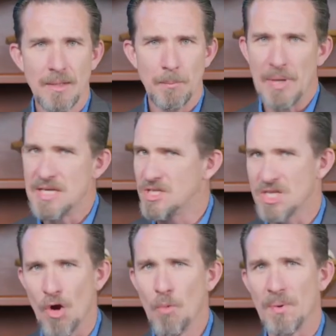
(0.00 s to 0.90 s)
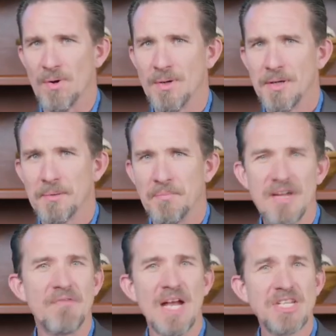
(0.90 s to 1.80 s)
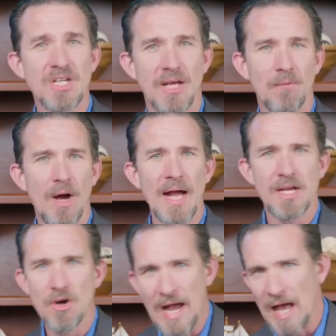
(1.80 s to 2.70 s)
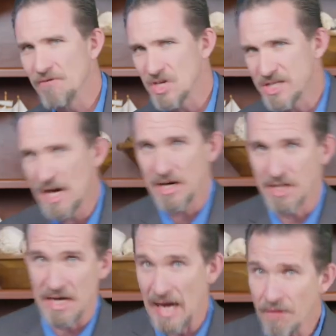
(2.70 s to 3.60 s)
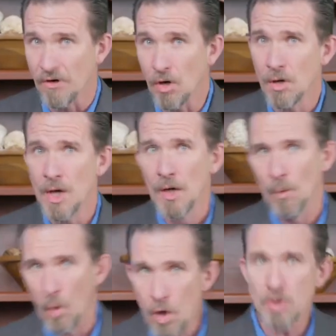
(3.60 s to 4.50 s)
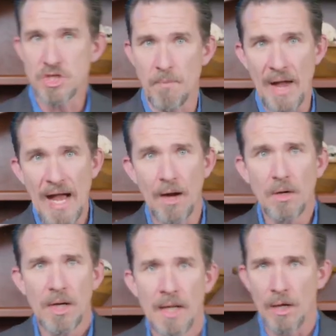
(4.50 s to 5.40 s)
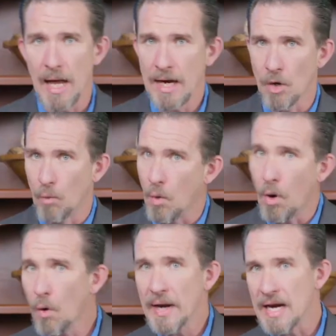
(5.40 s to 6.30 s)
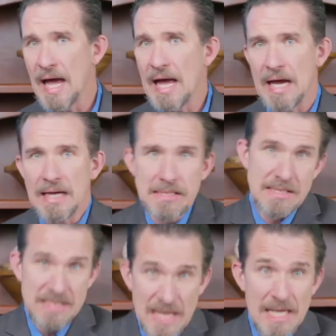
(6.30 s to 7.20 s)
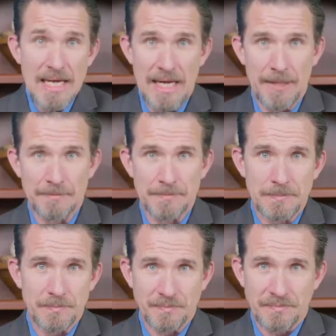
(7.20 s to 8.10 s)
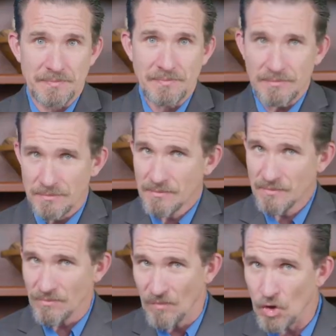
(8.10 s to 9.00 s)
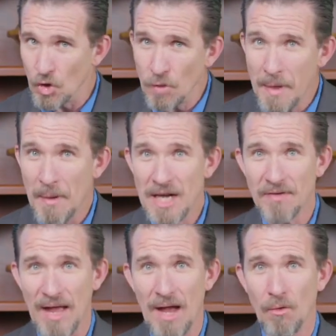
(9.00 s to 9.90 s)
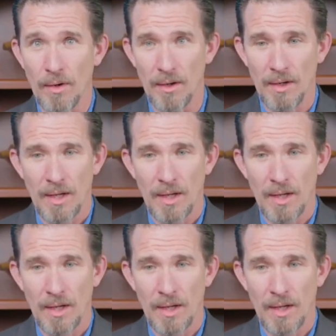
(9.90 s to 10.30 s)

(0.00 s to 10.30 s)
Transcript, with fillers: Be sober. Be vigilant. Why? Your adversary, the devil, walks about like a roaring lion seeking whom he may devour.